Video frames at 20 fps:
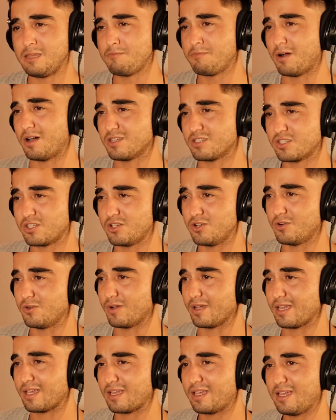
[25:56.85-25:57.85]
us
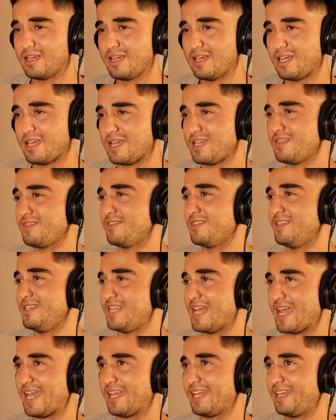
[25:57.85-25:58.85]
going in the
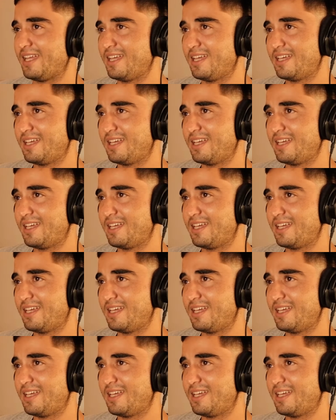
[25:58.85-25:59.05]
day?